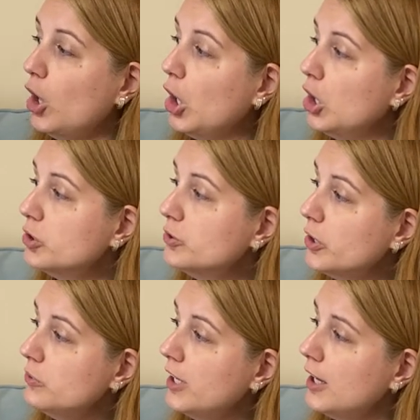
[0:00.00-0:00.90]
All
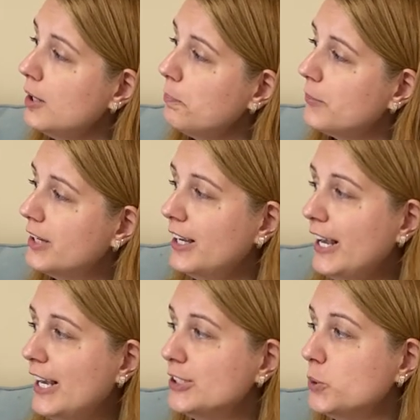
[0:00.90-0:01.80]
grown up,
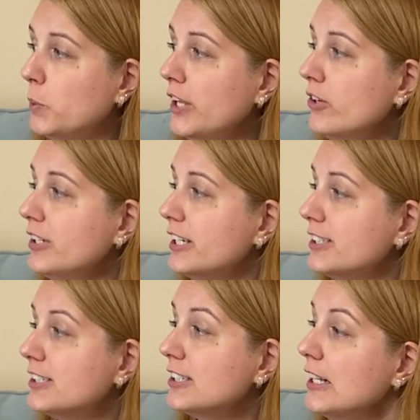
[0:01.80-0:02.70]
as the weather
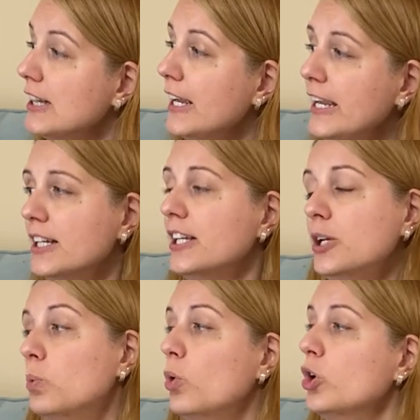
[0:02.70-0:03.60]
gets slightly
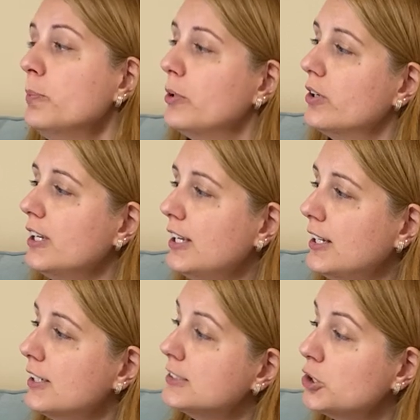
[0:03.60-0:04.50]
warmer
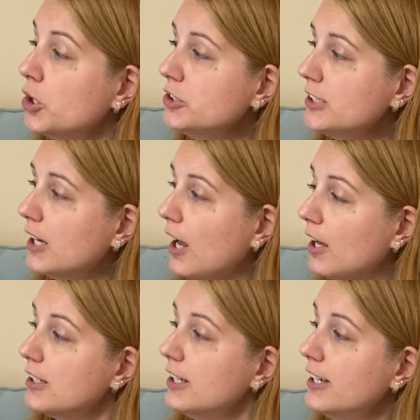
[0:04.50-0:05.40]
in
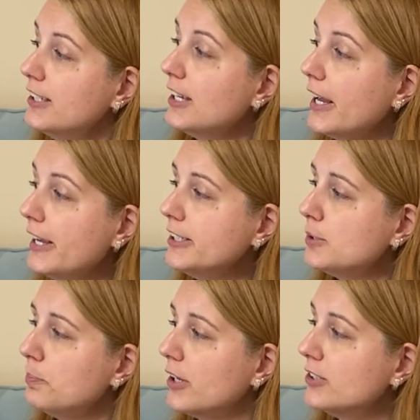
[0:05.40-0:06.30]
Antarctica, the
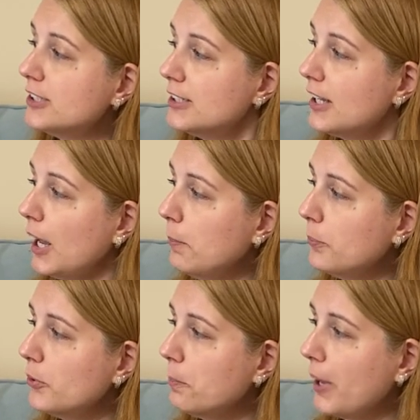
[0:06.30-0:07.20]
ice melts and the
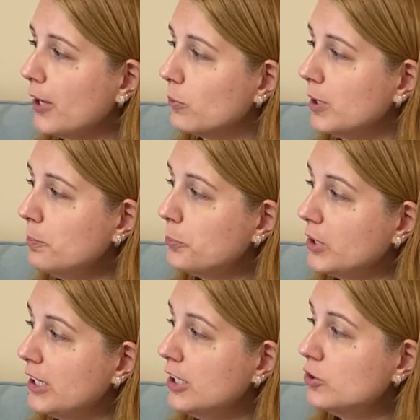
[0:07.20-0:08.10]
emperor penguin
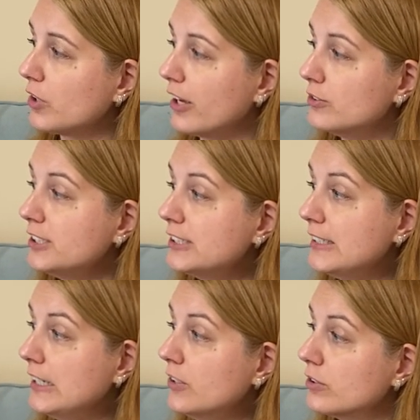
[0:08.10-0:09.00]
breeding ground is
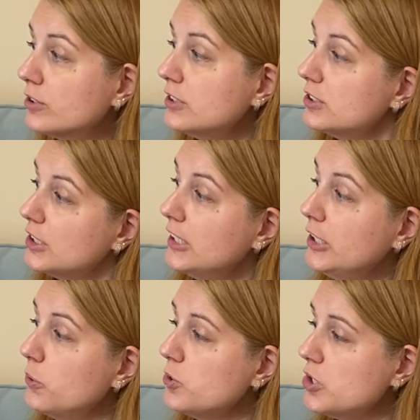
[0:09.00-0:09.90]
nearer to
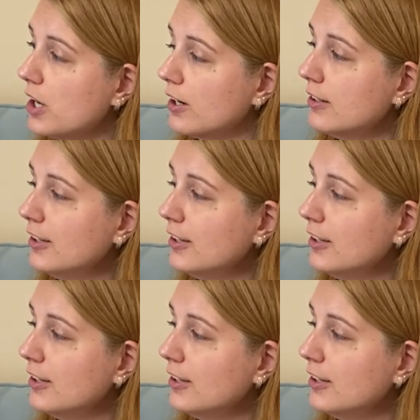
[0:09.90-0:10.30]
the ocean.